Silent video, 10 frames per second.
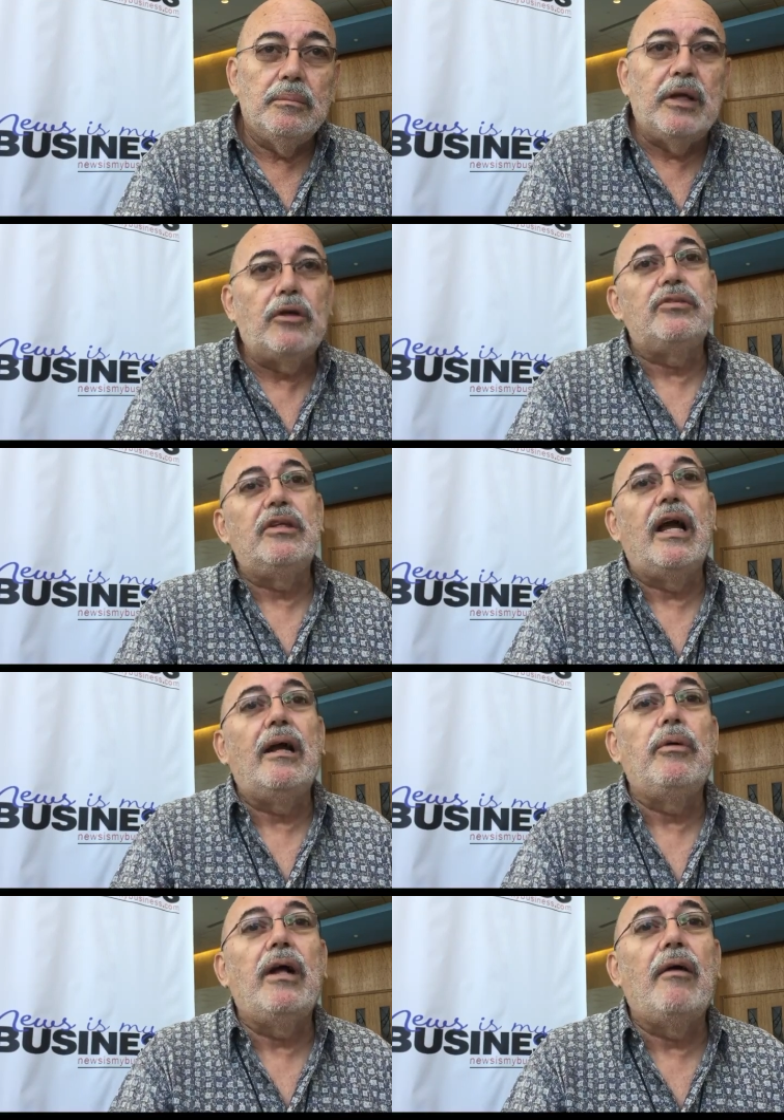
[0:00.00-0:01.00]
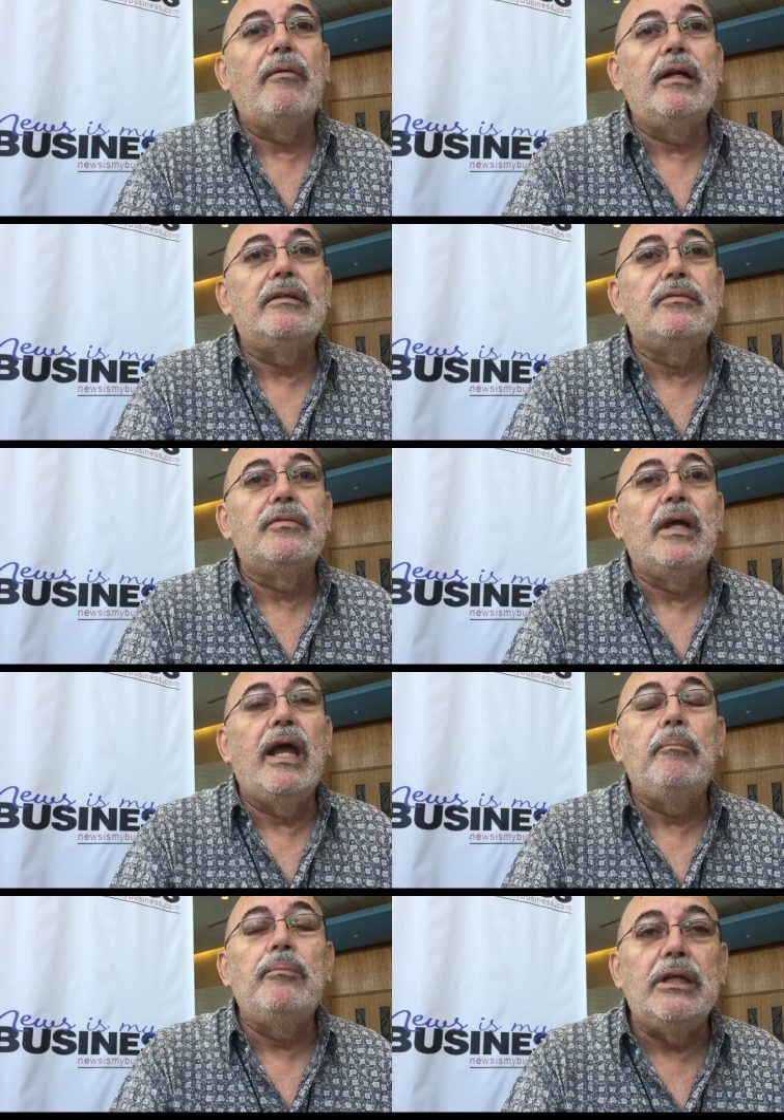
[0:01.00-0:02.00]
because I will have it's
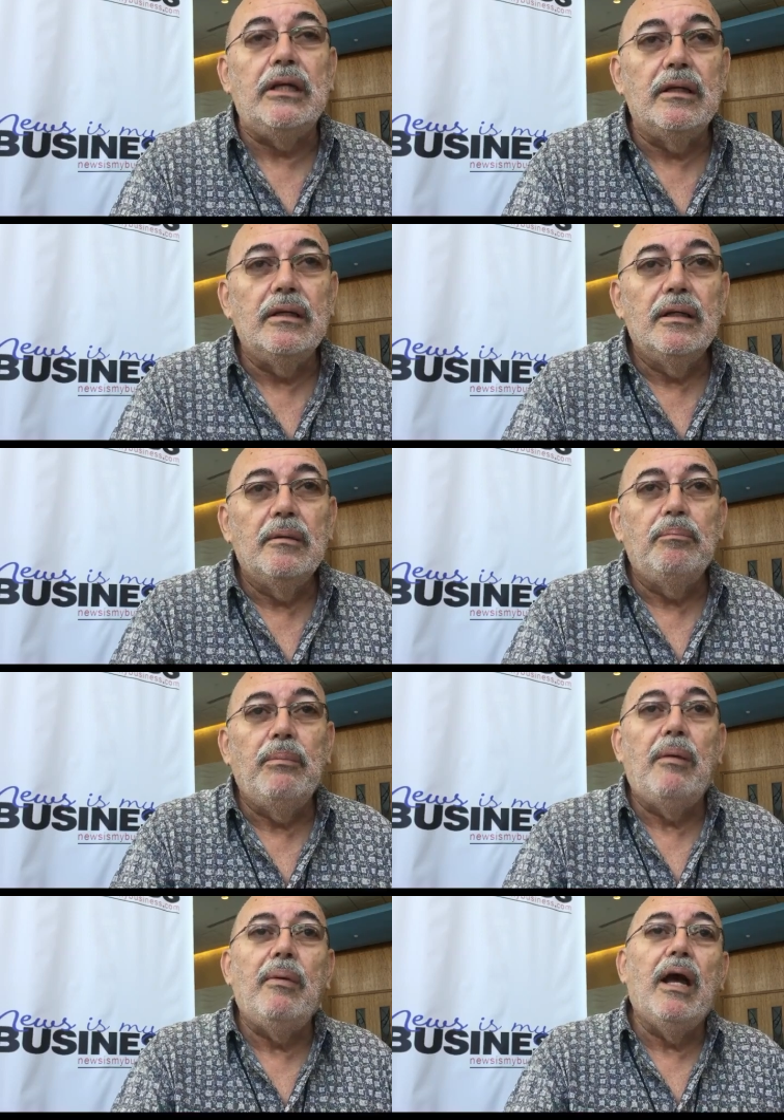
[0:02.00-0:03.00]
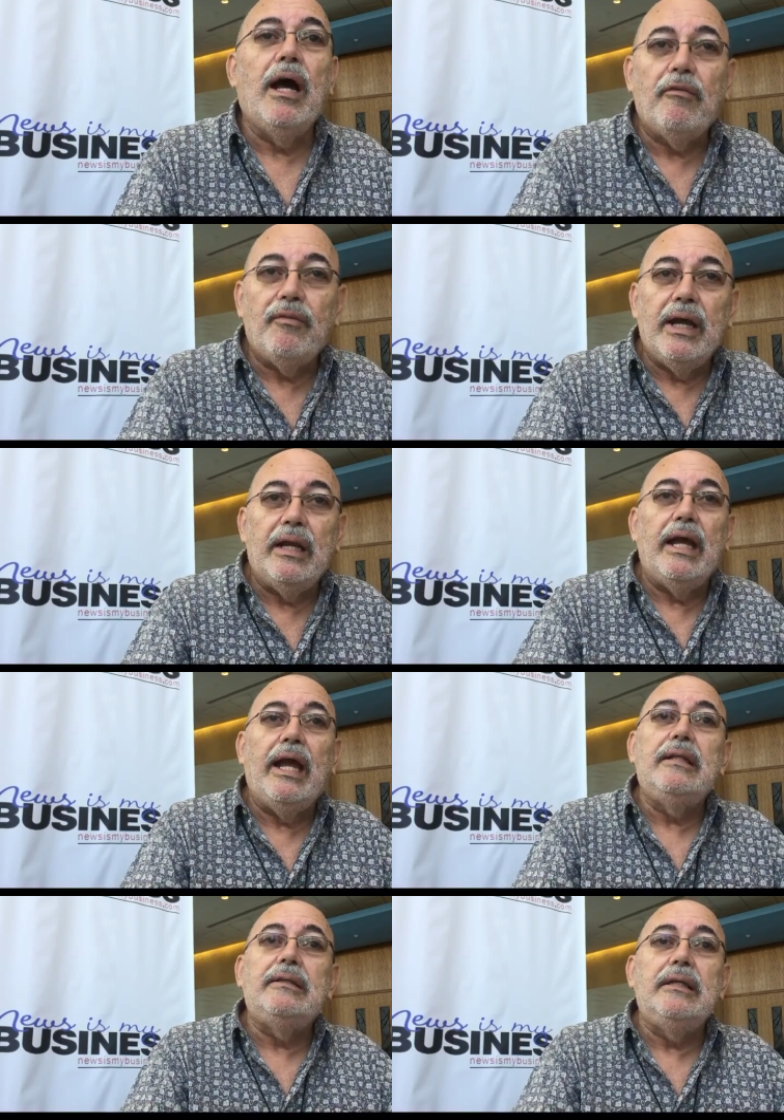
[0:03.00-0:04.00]
empty. Mm-hmm. Maybe I have an
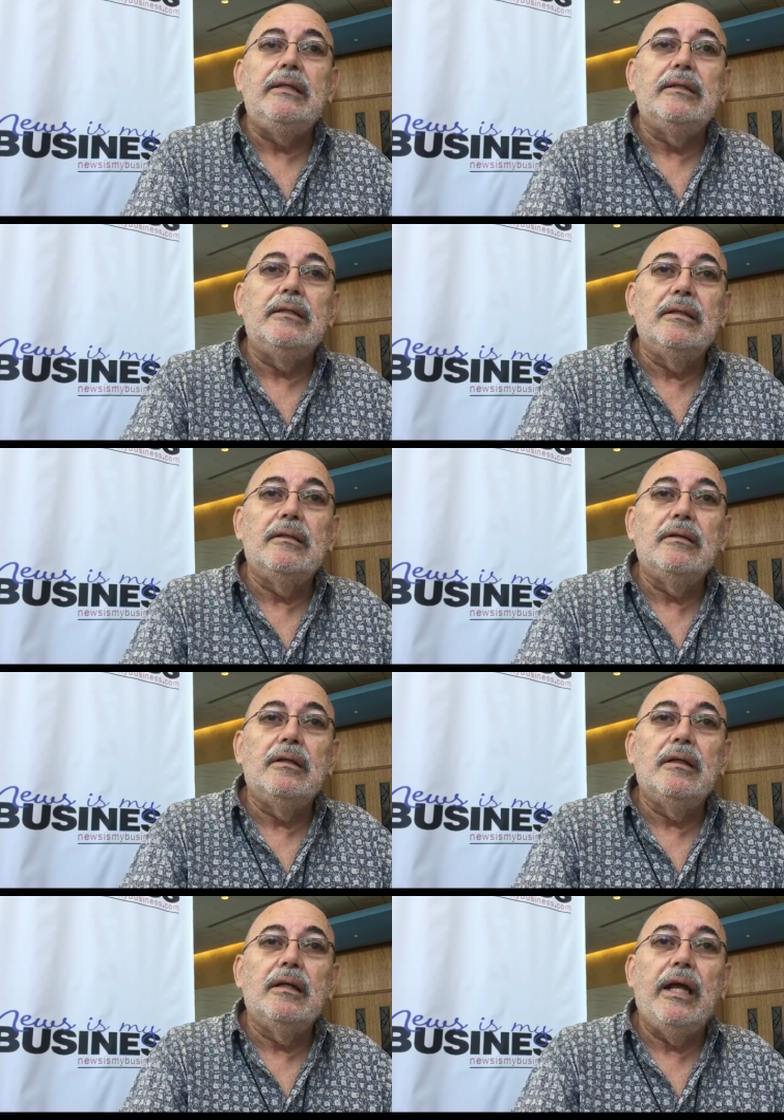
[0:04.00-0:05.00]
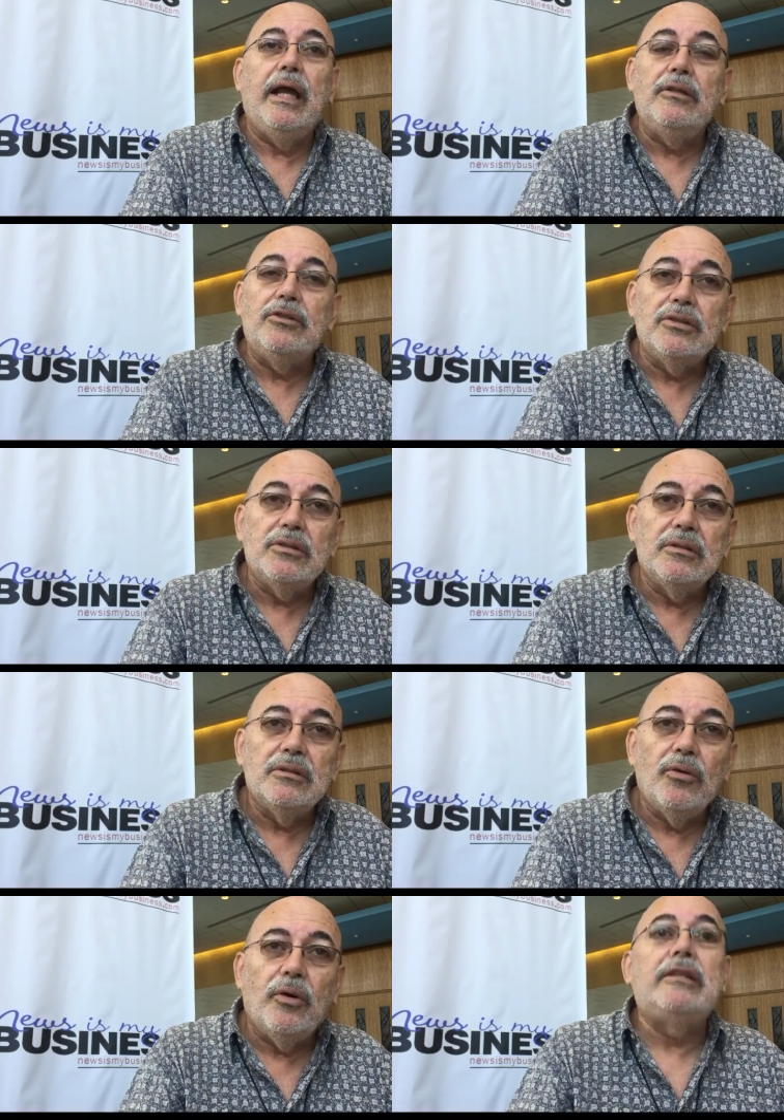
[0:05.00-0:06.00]
18 inch
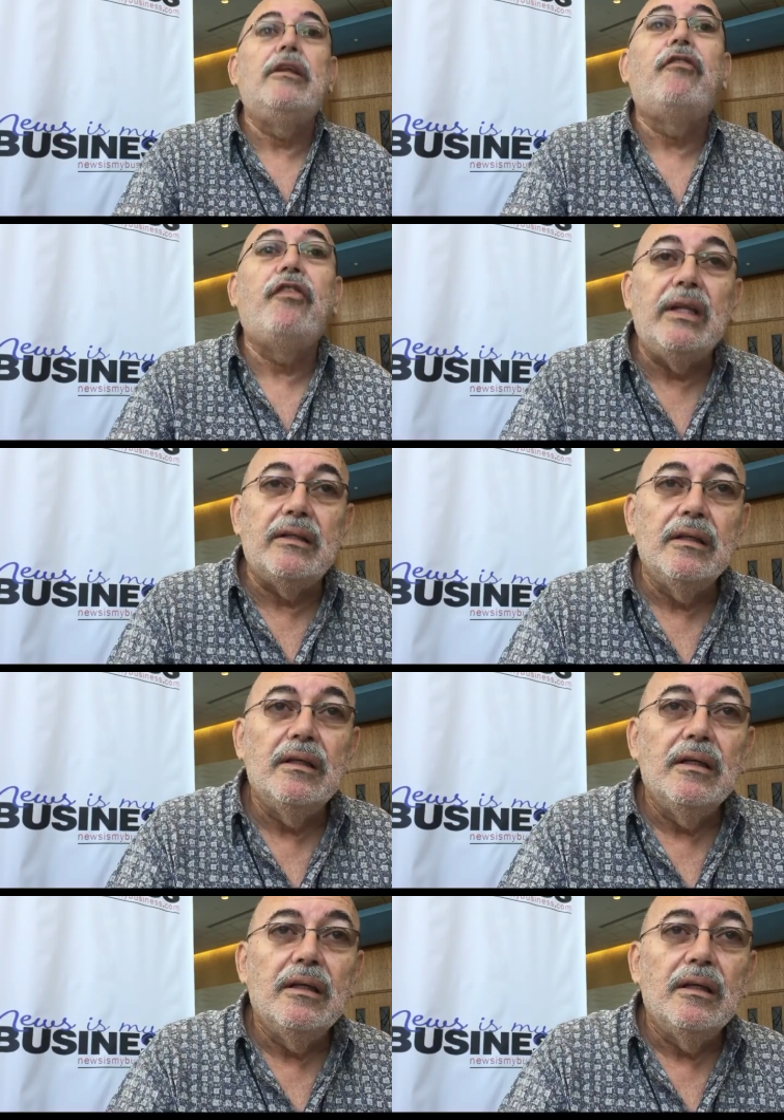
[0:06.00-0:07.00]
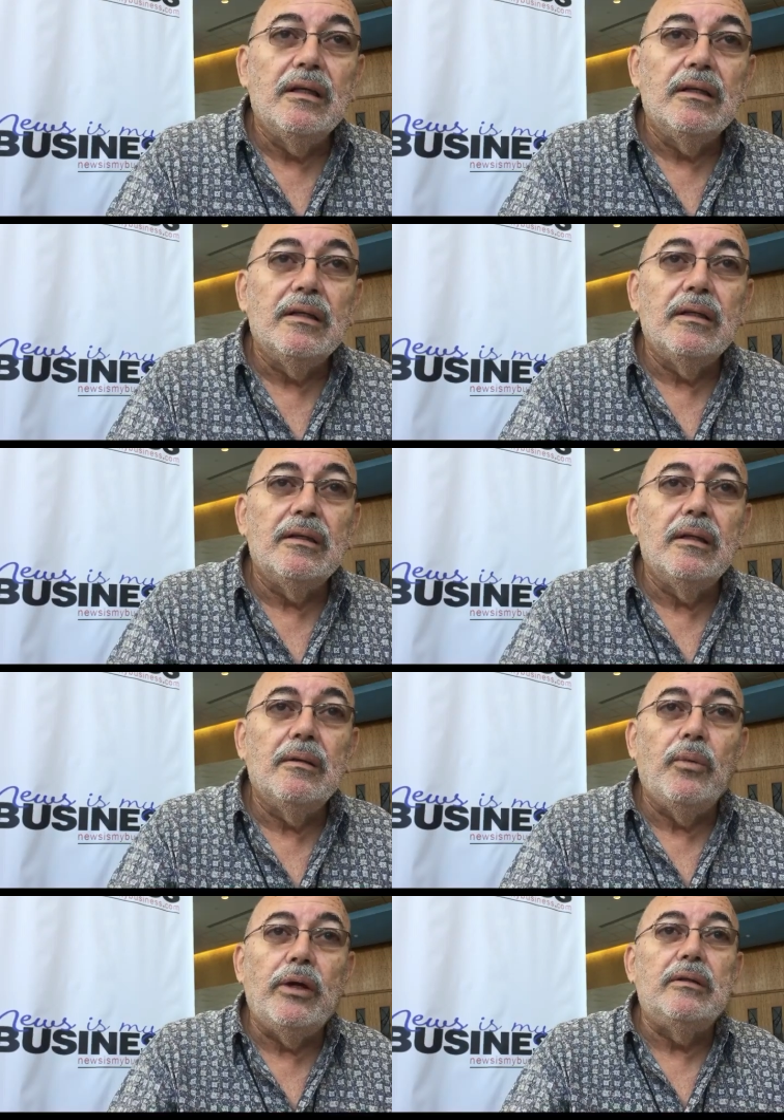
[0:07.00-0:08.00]
18 feet
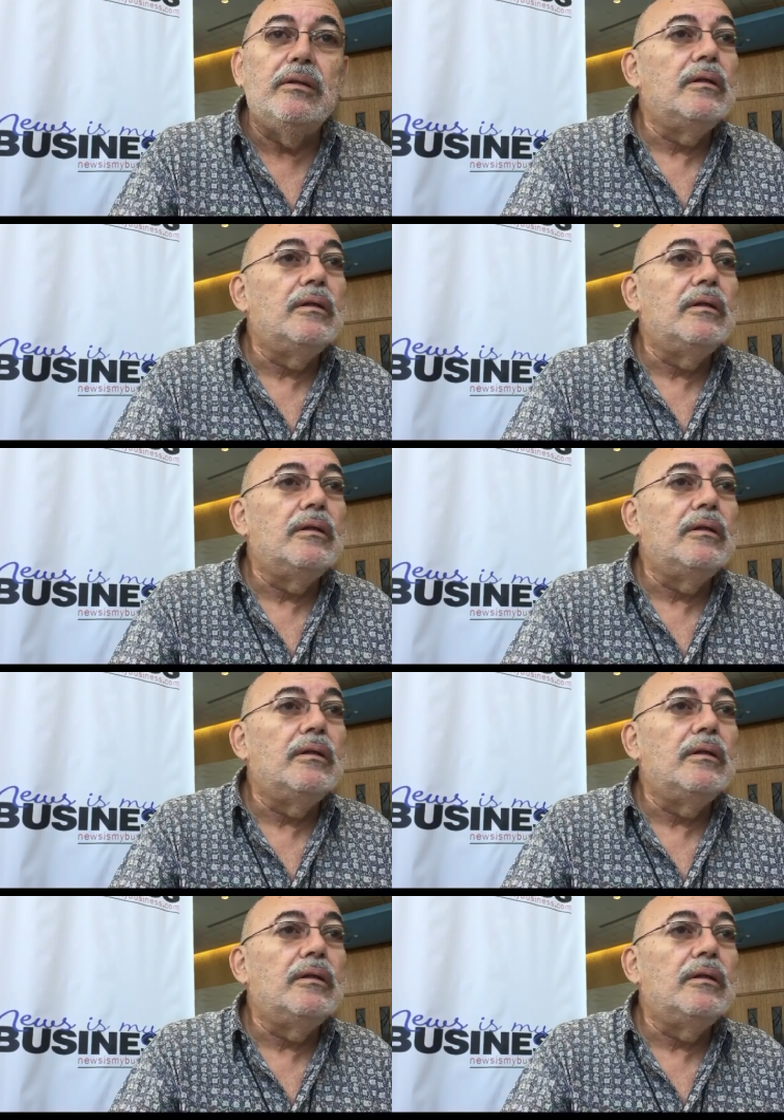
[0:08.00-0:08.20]
with